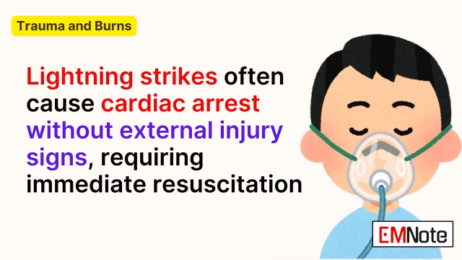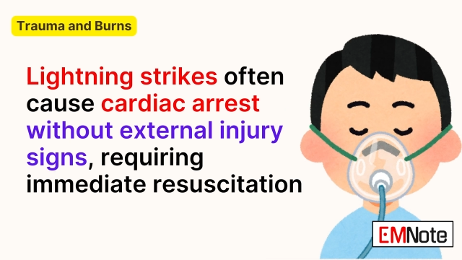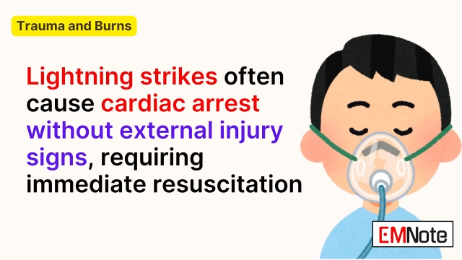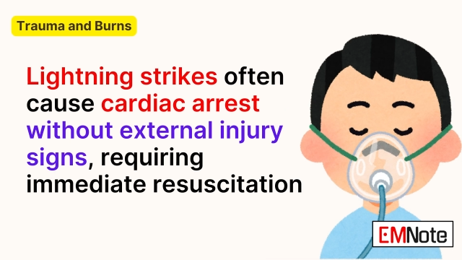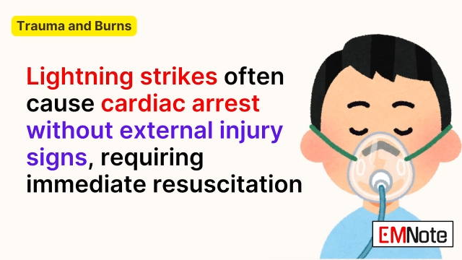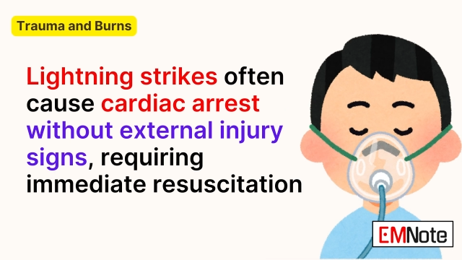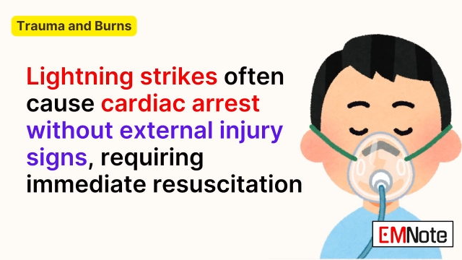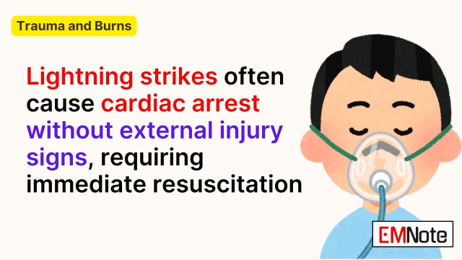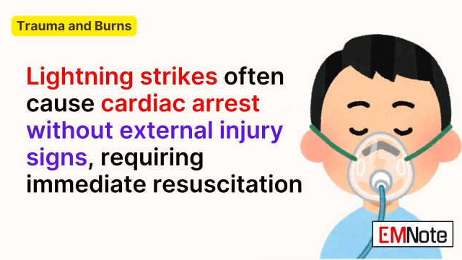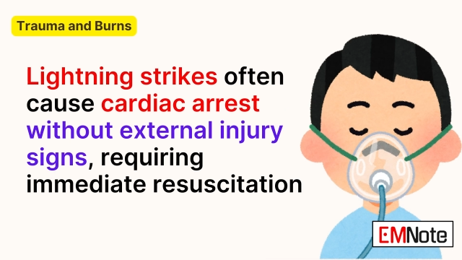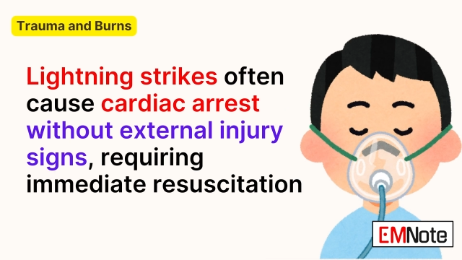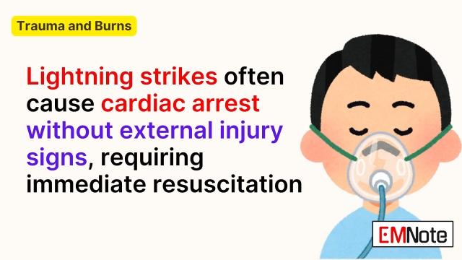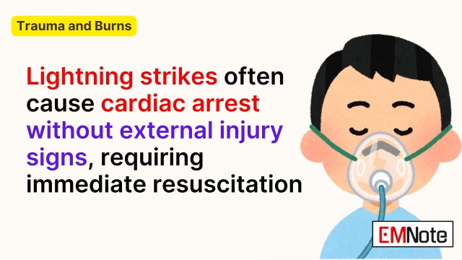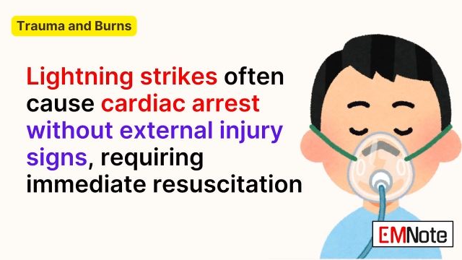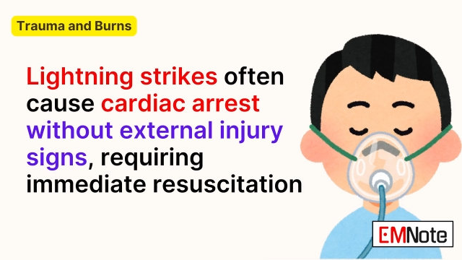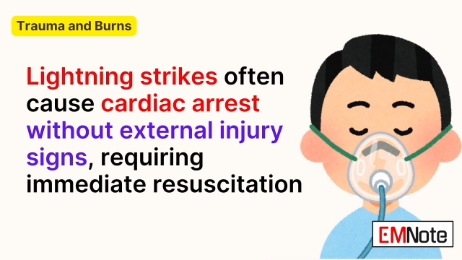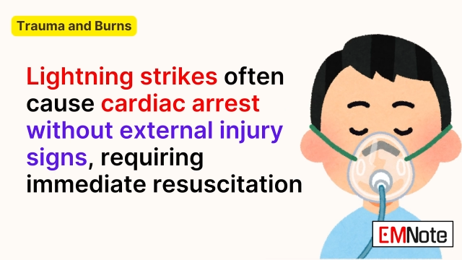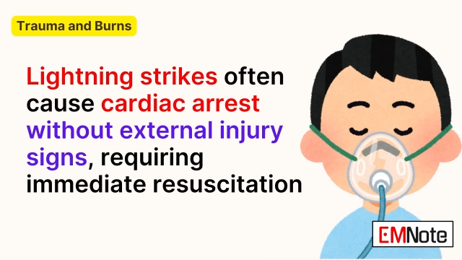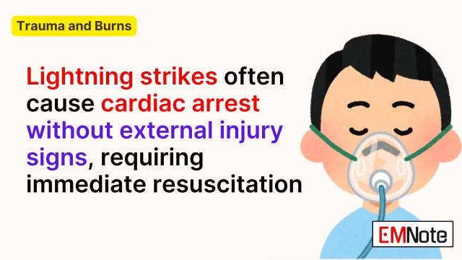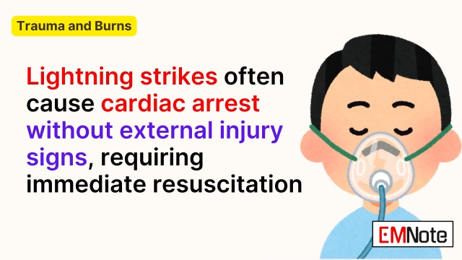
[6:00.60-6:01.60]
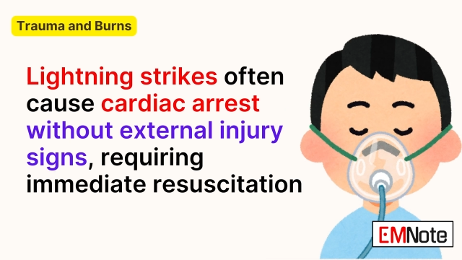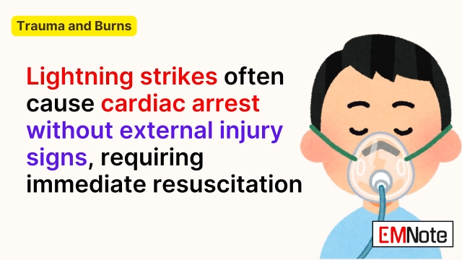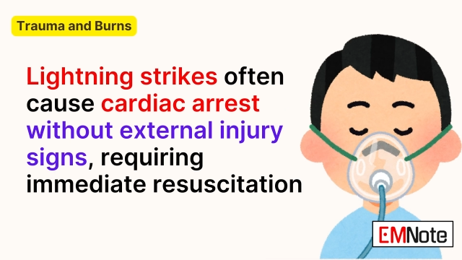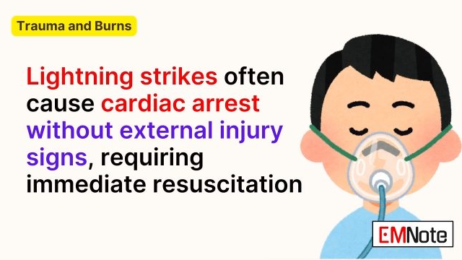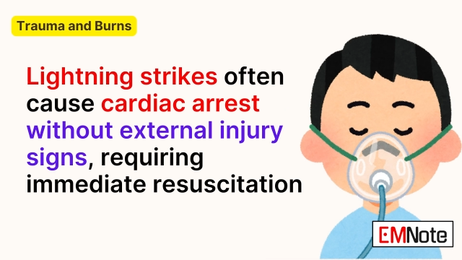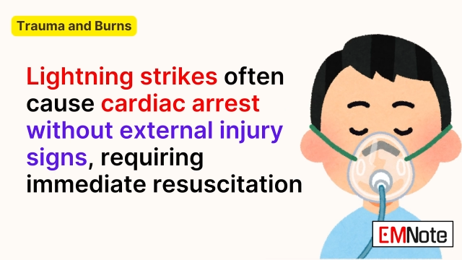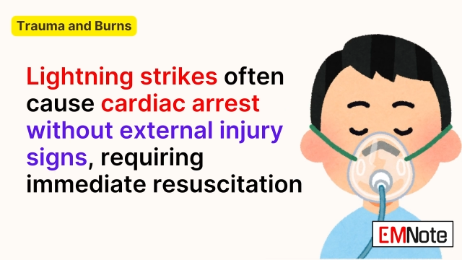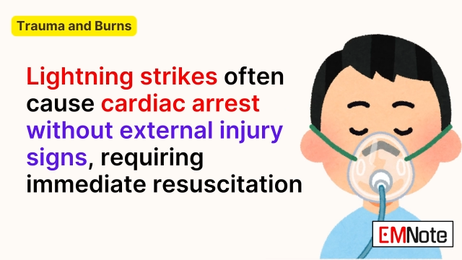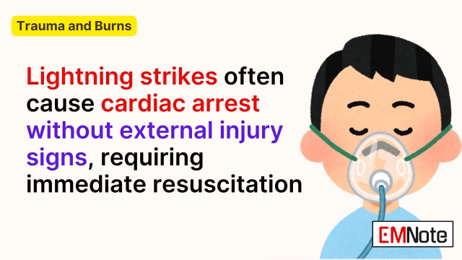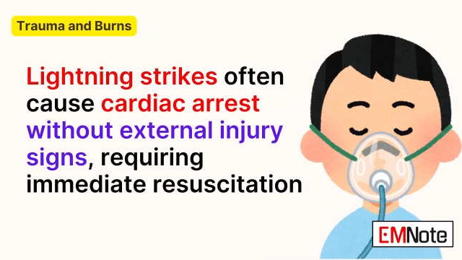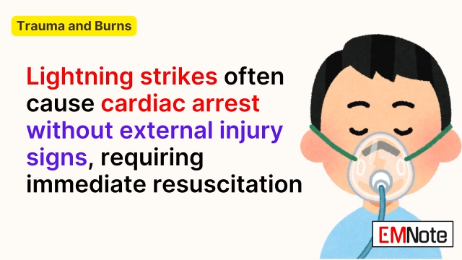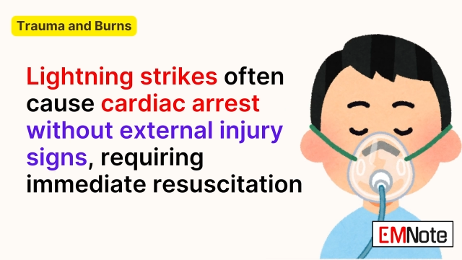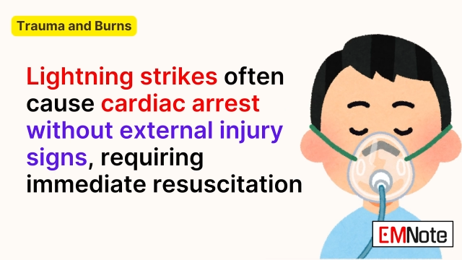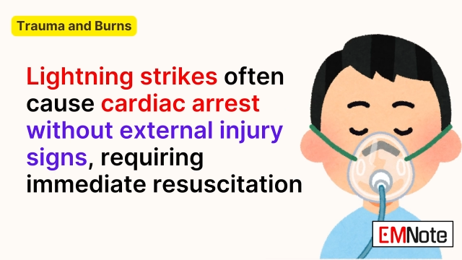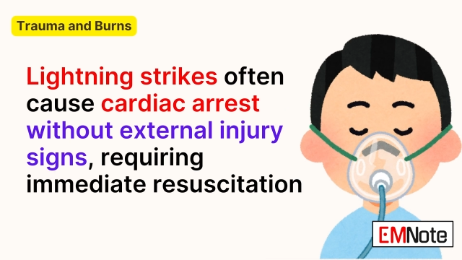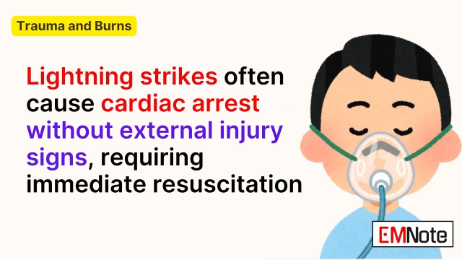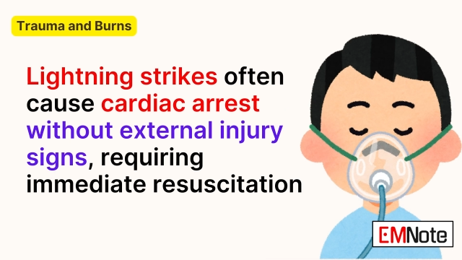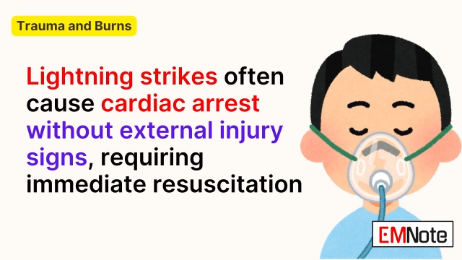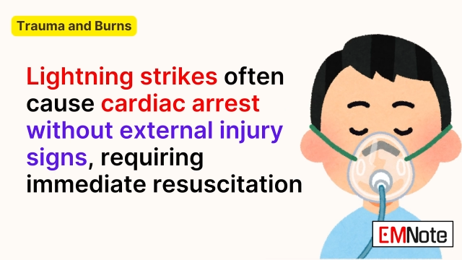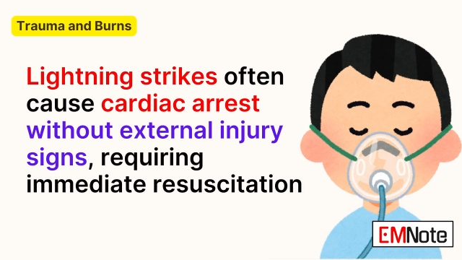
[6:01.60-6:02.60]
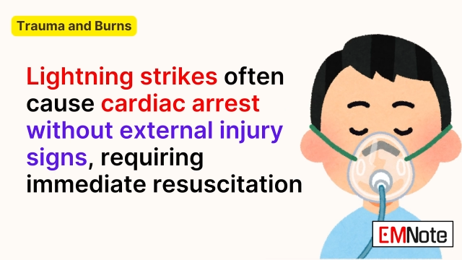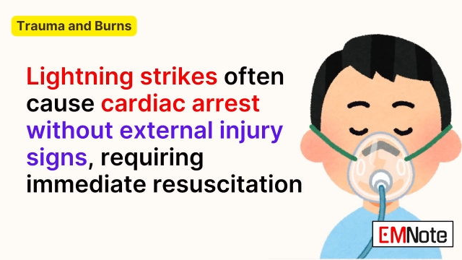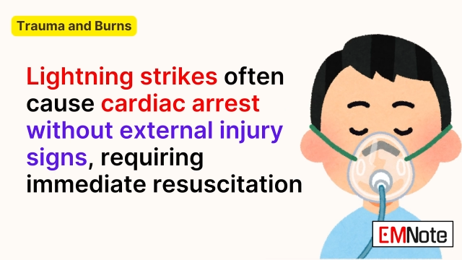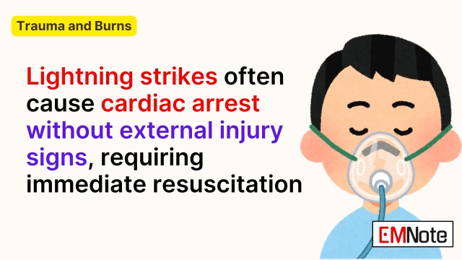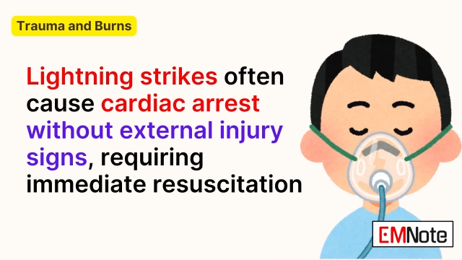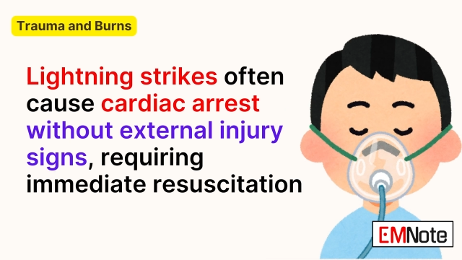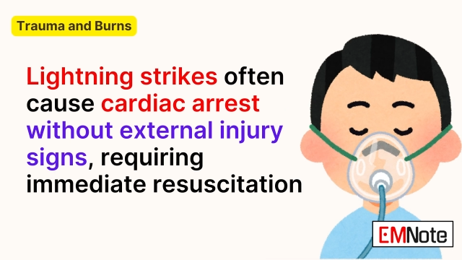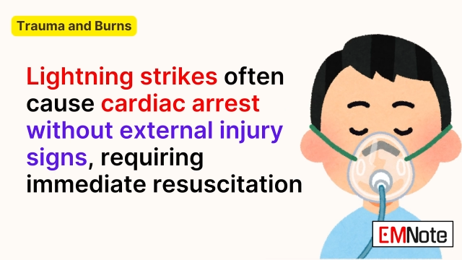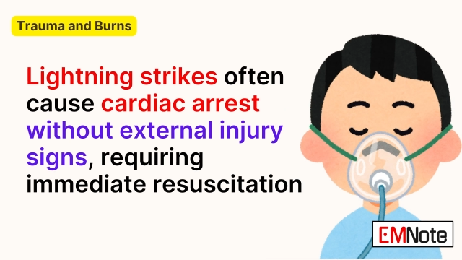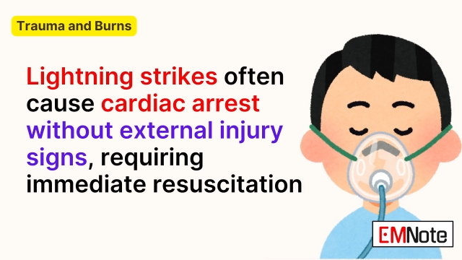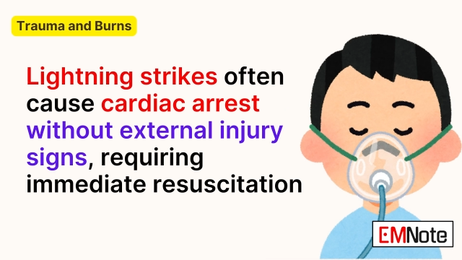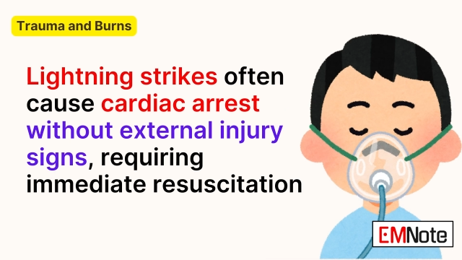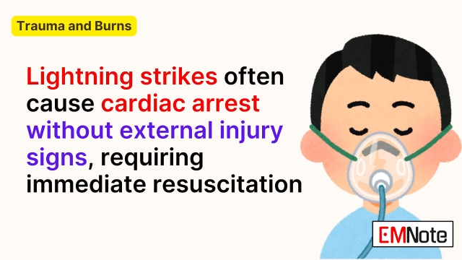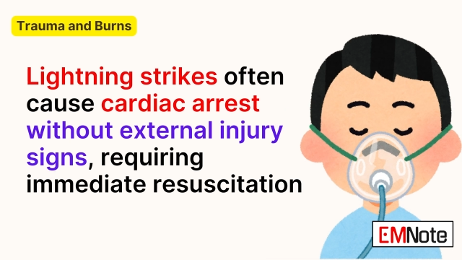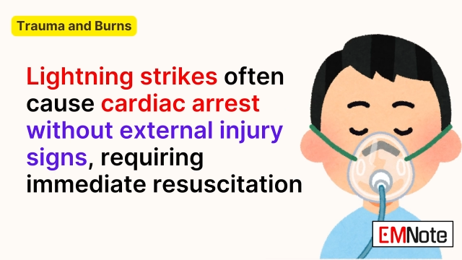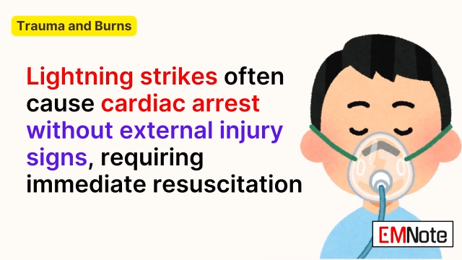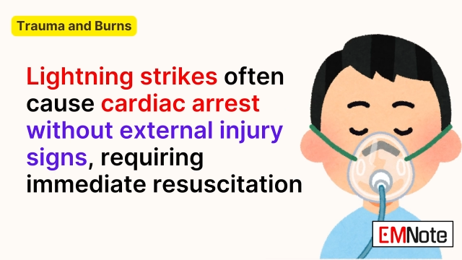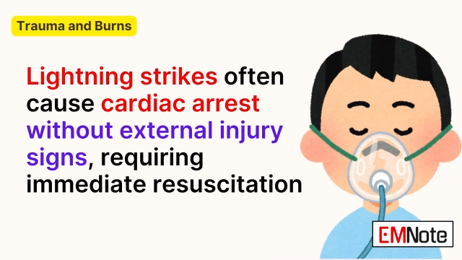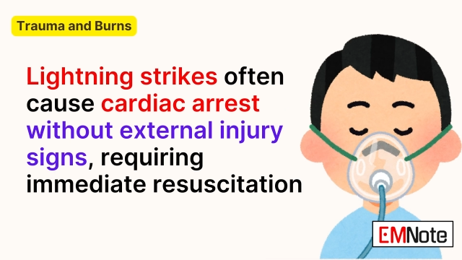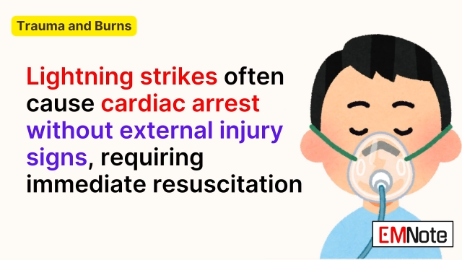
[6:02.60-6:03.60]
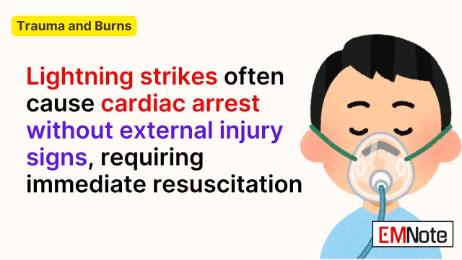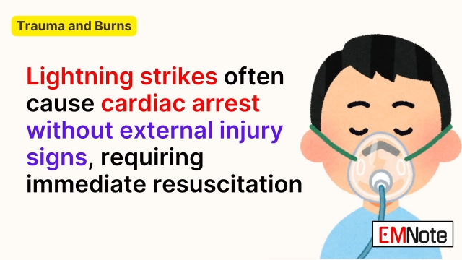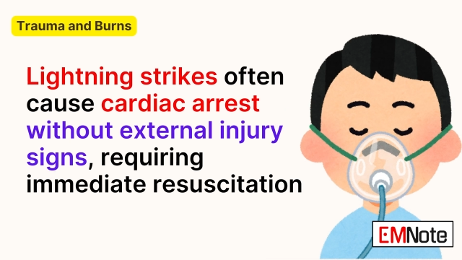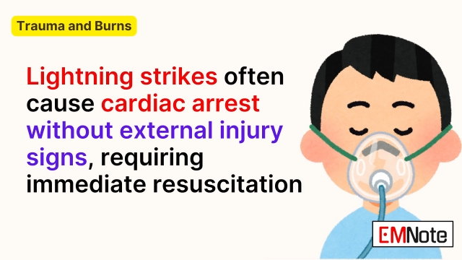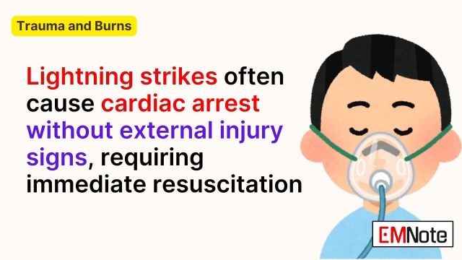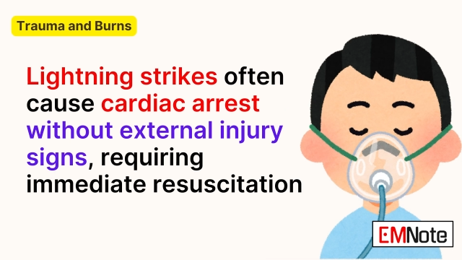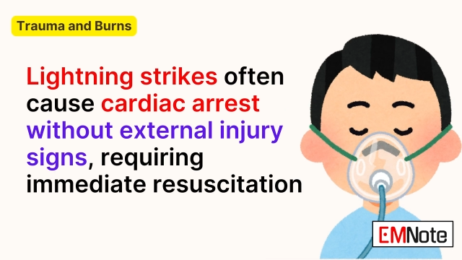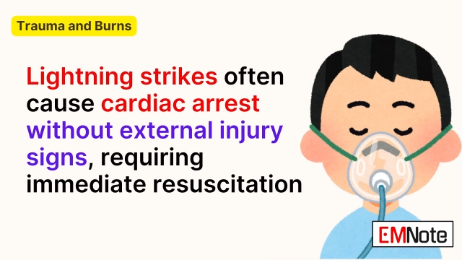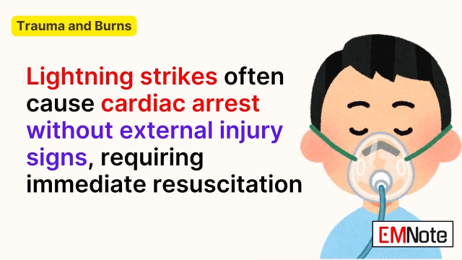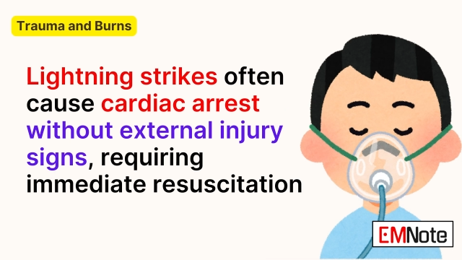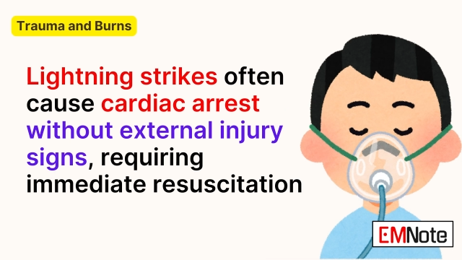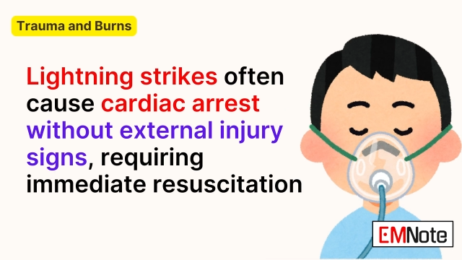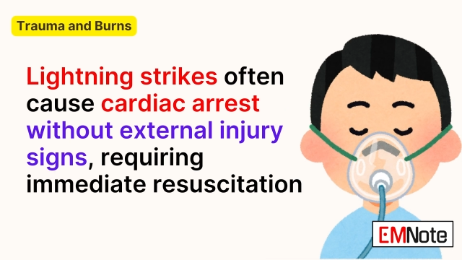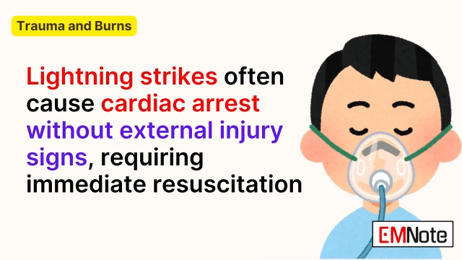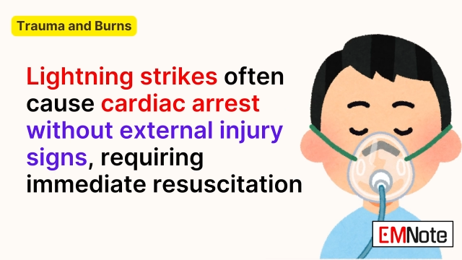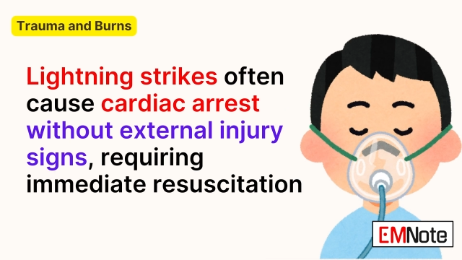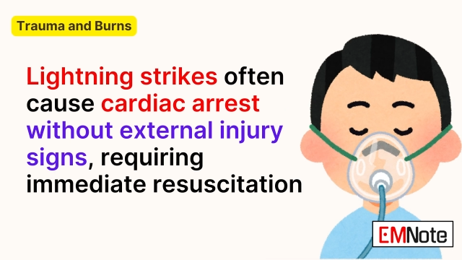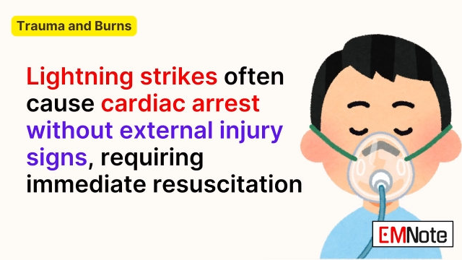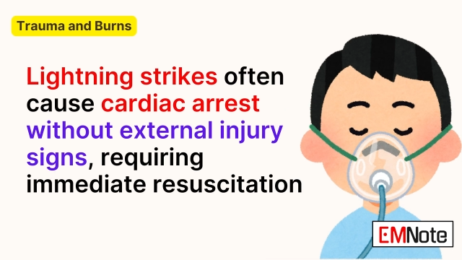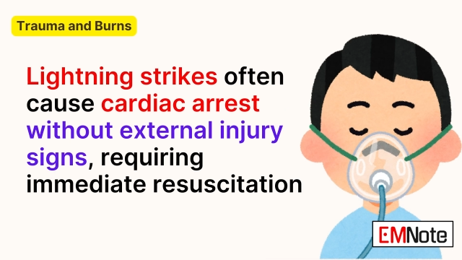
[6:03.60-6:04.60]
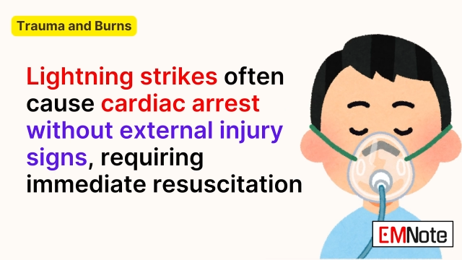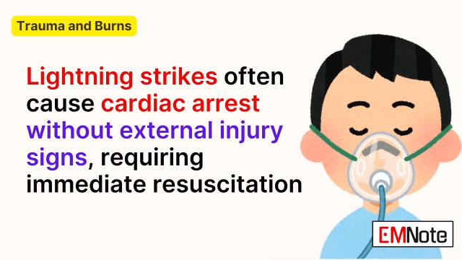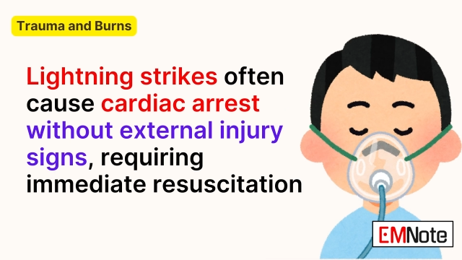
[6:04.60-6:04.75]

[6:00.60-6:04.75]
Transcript: [unreadable: no face in view]